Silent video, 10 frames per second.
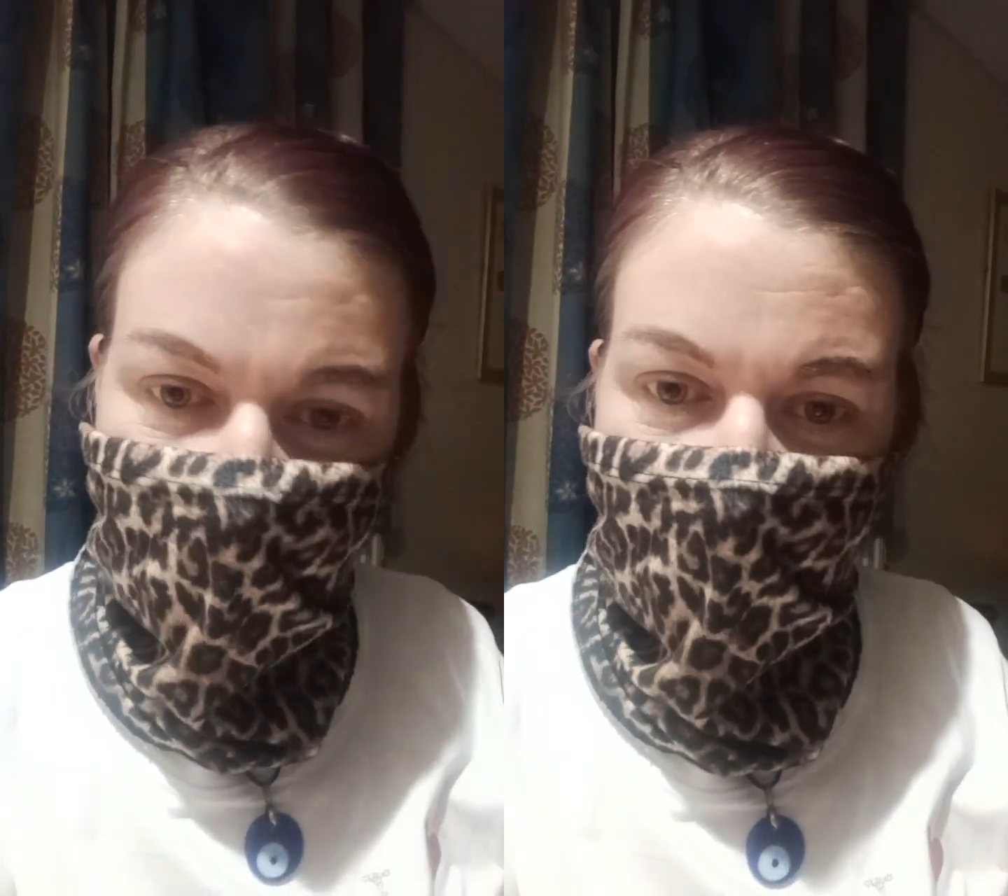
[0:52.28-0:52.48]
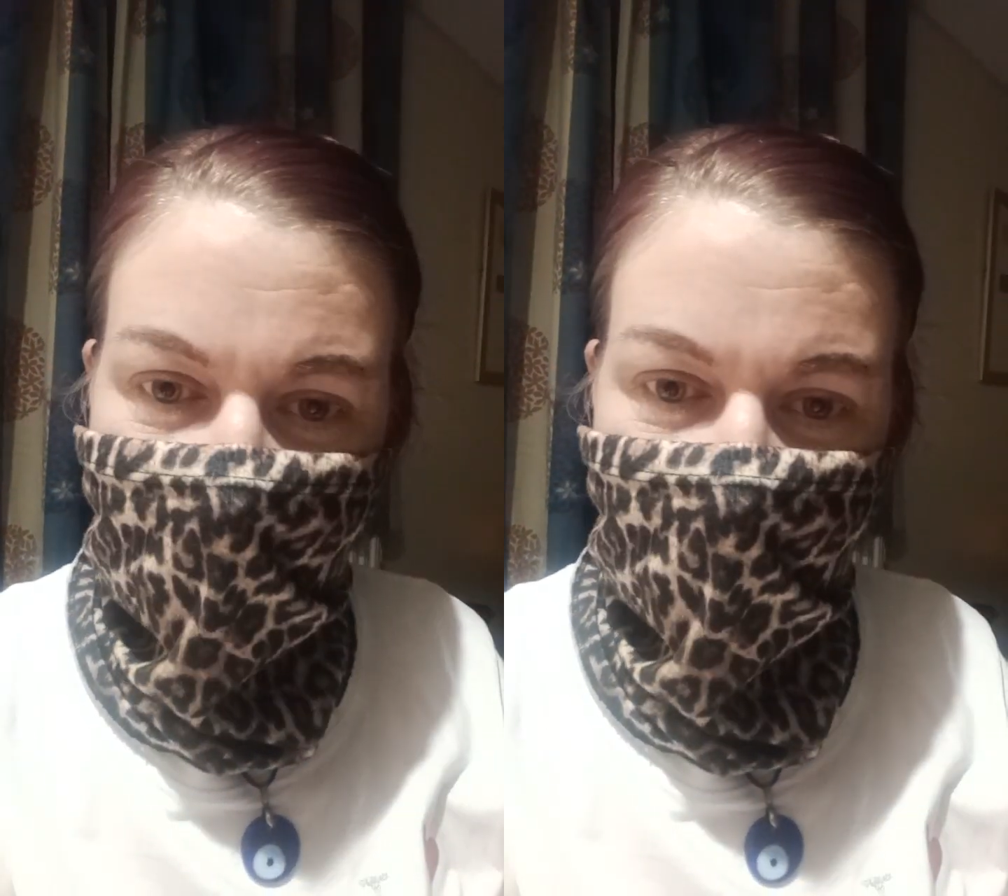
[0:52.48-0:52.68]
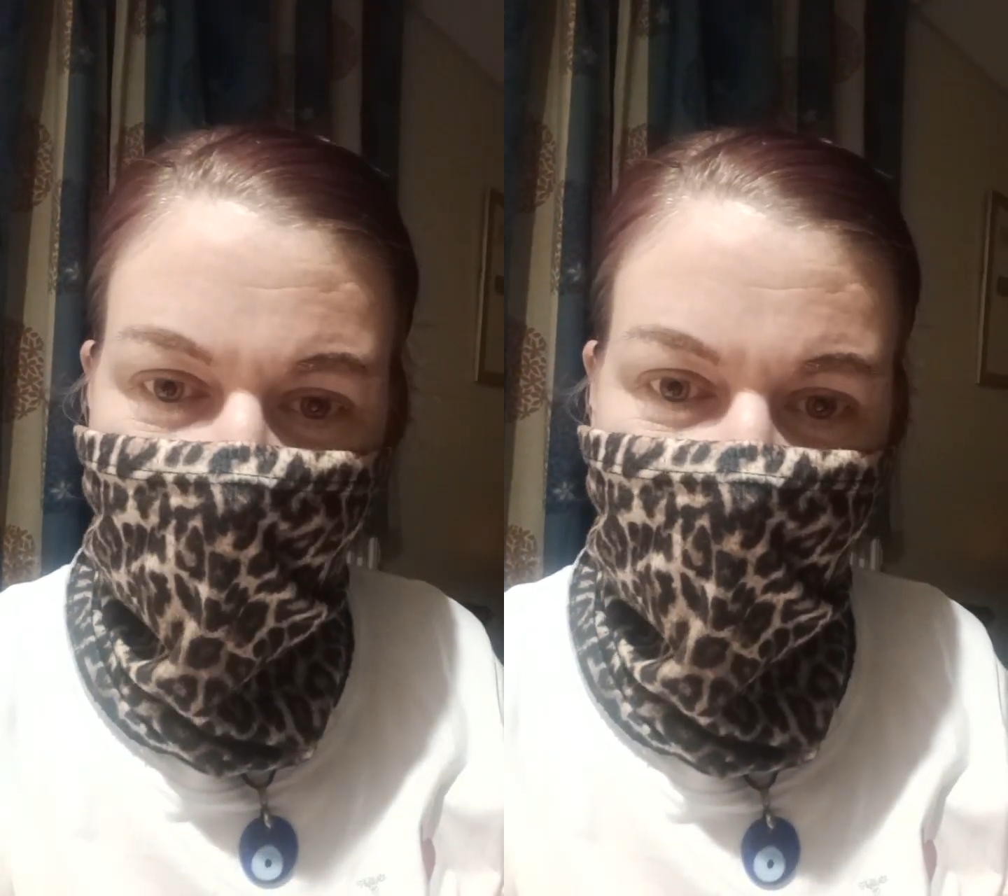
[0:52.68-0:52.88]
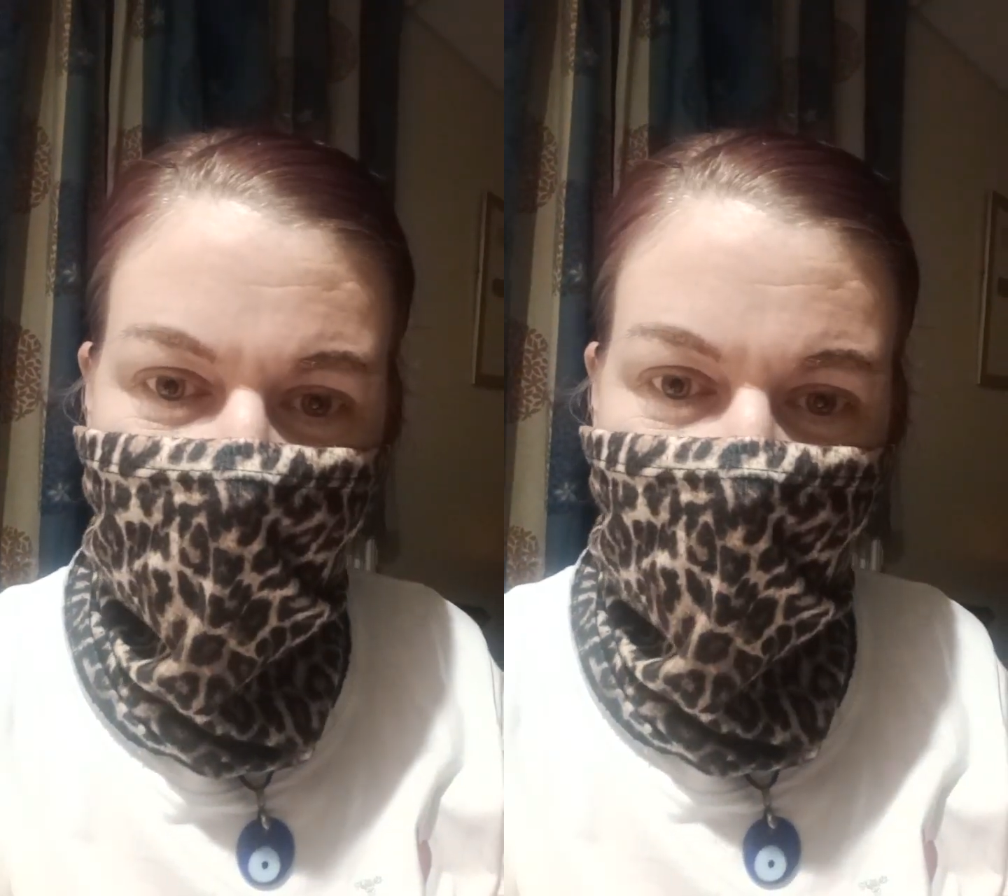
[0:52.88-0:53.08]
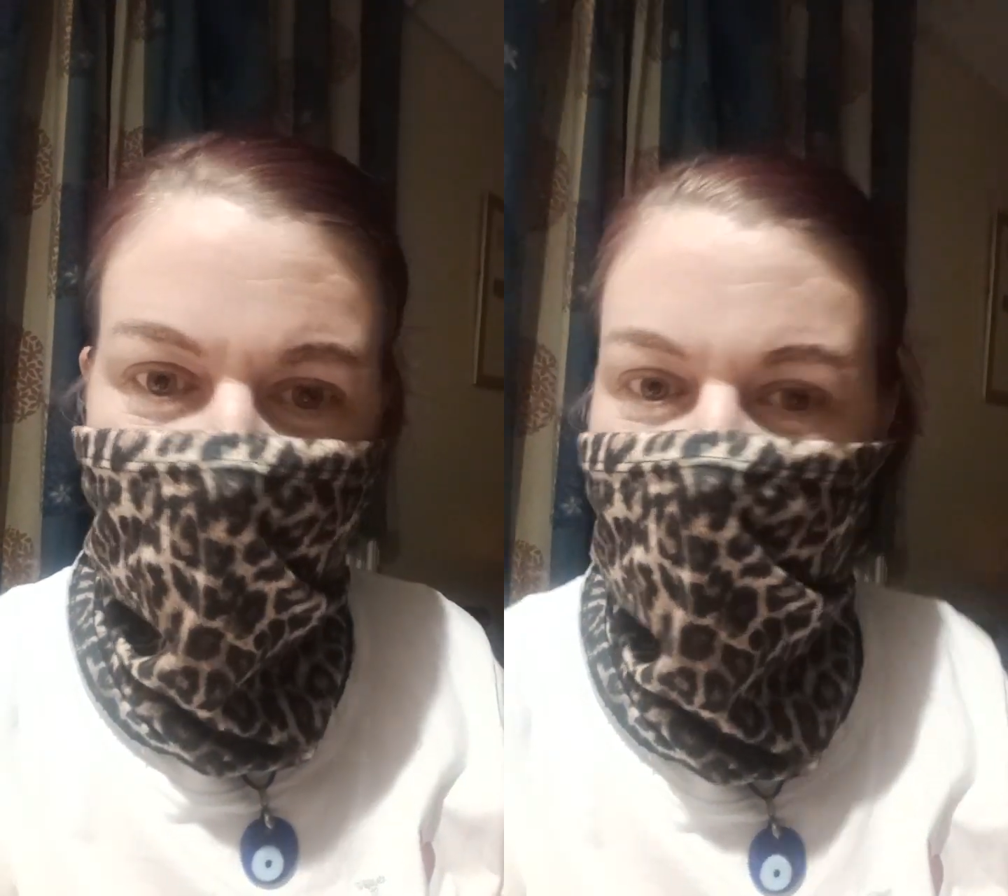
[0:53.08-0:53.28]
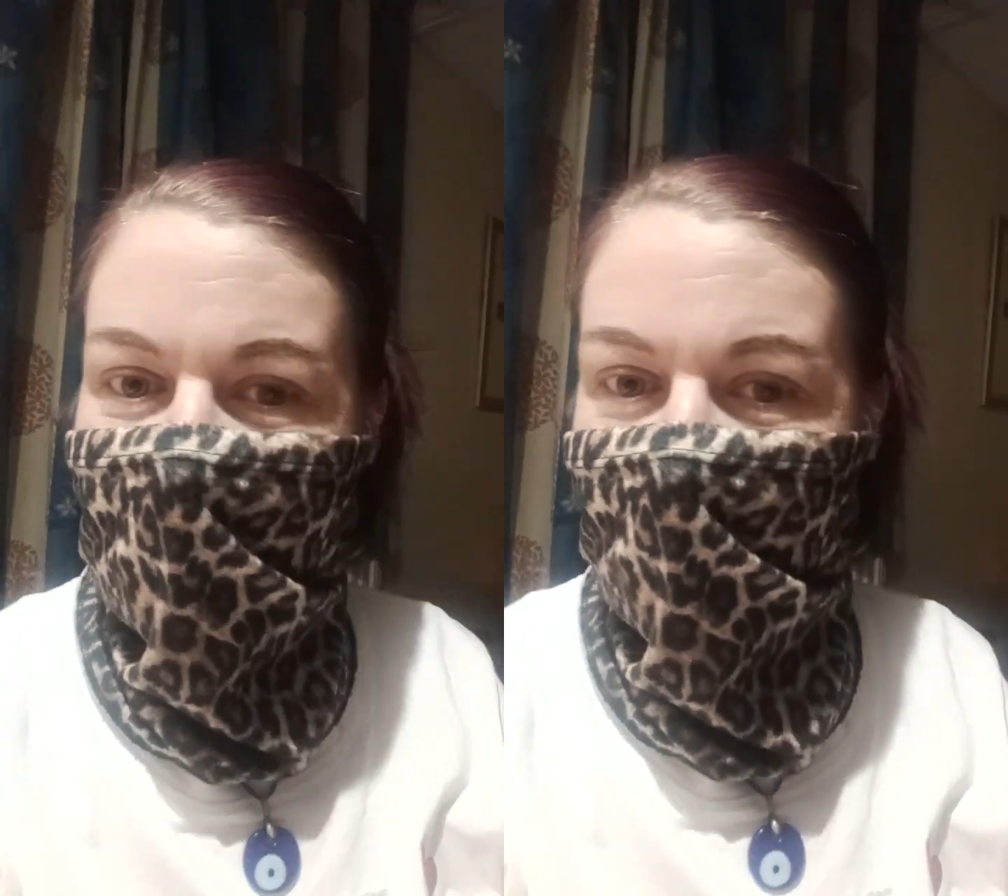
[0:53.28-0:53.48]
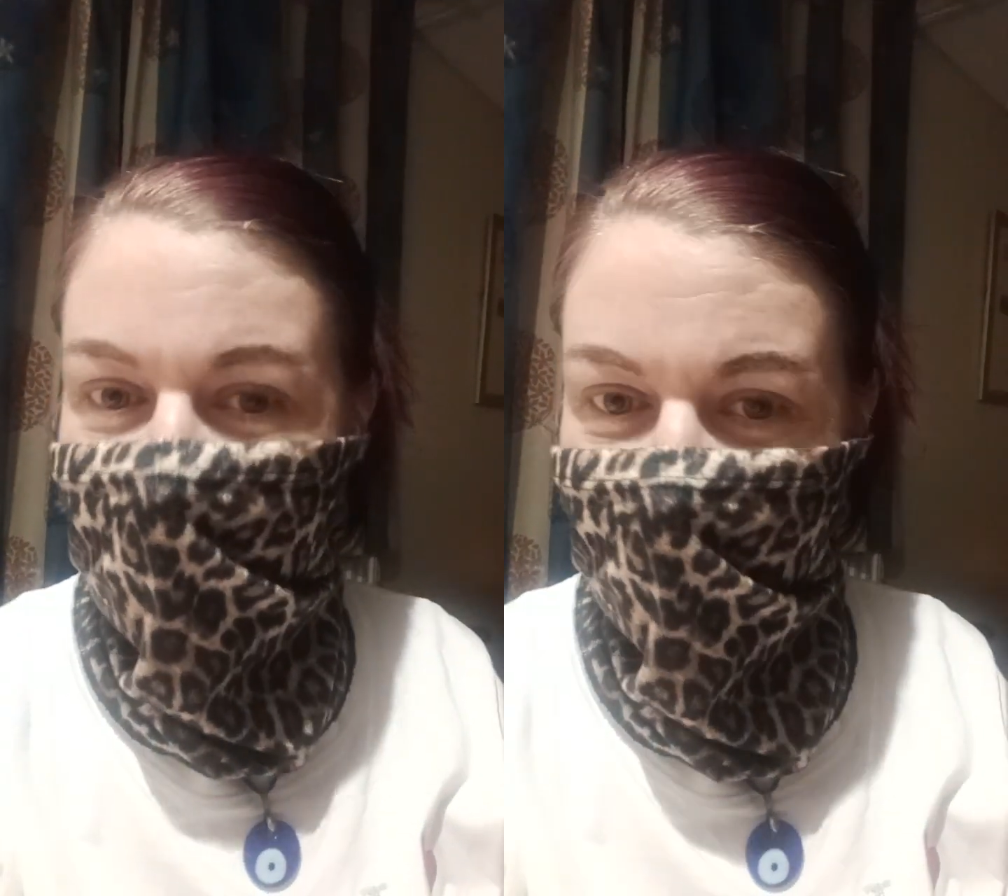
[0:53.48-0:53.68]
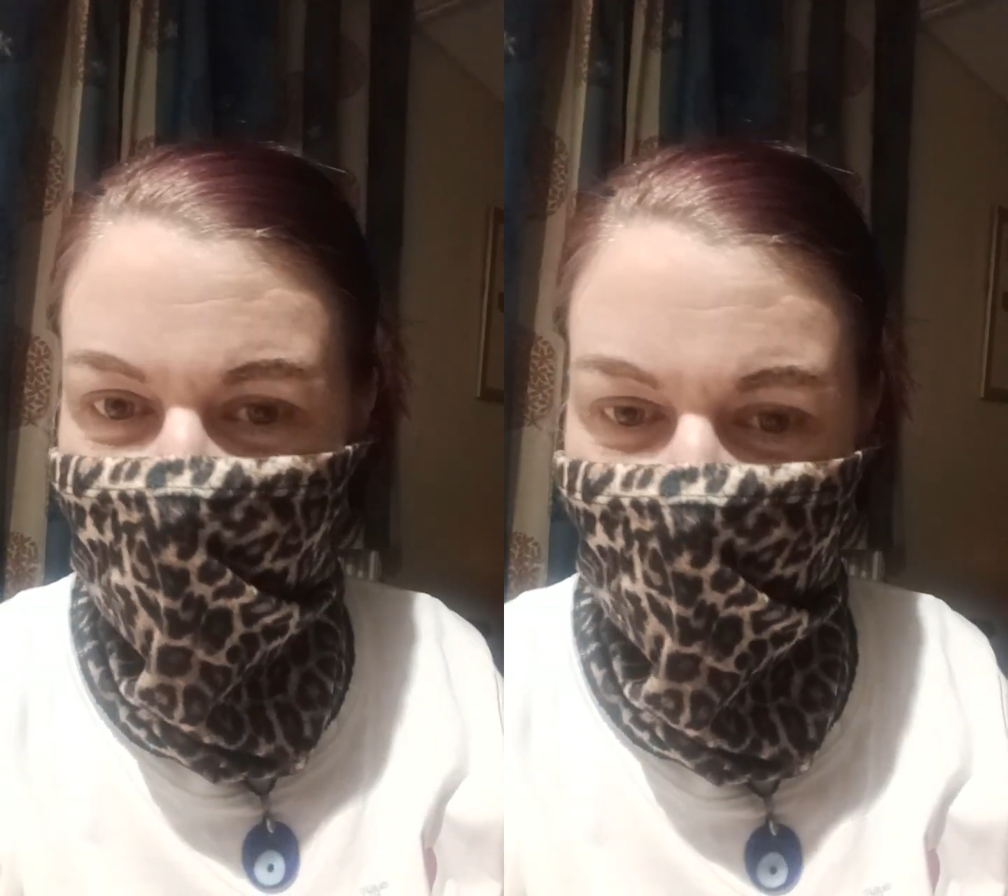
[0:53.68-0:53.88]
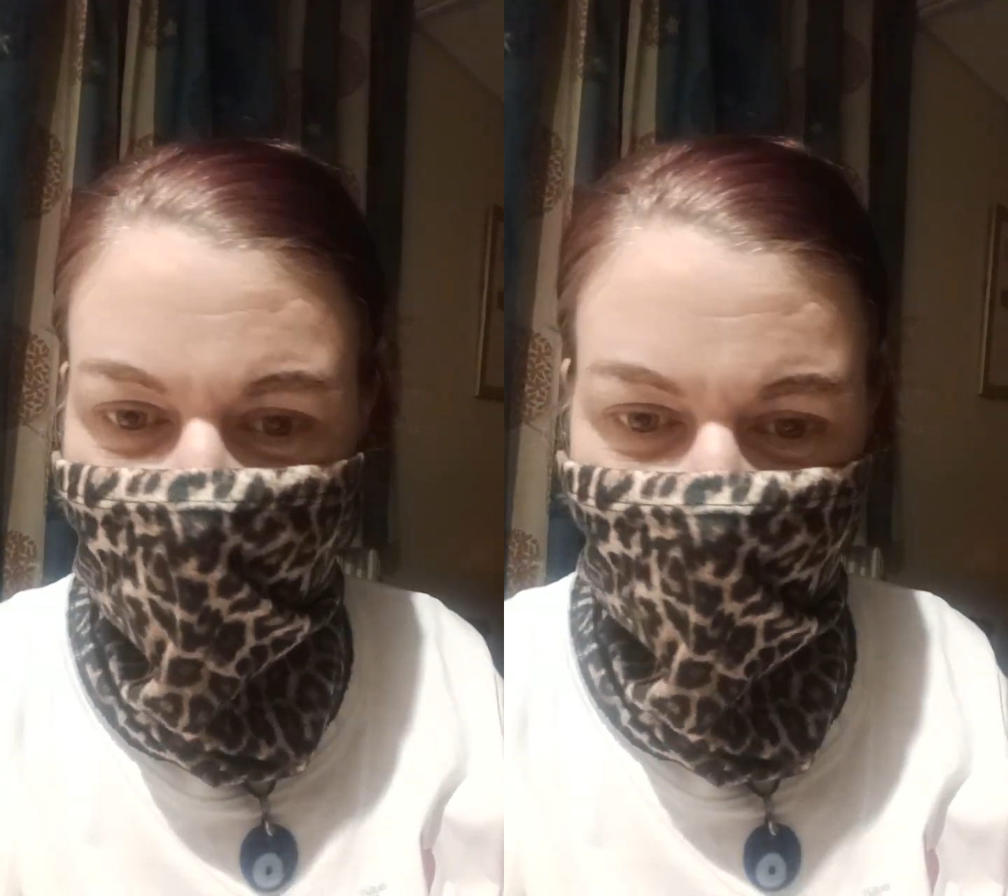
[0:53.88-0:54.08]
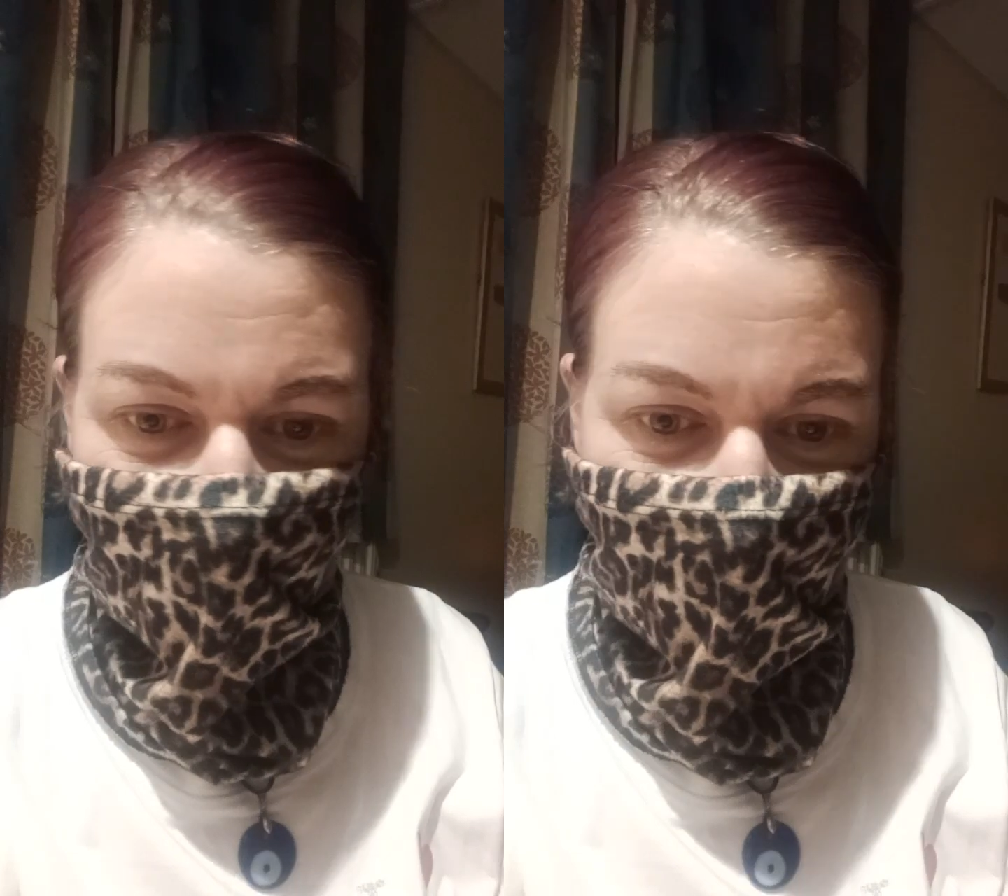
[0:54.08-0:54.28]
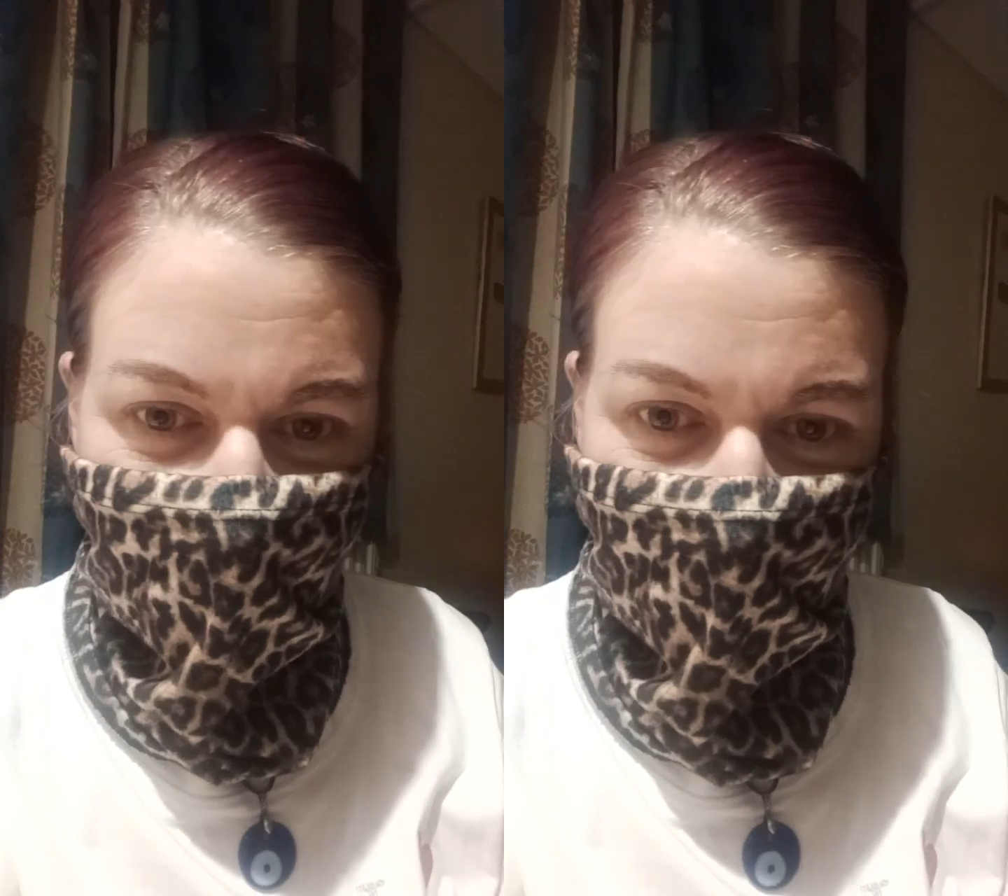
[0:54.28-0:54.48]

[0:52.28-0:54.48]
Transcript: yeah, this video is about paternity.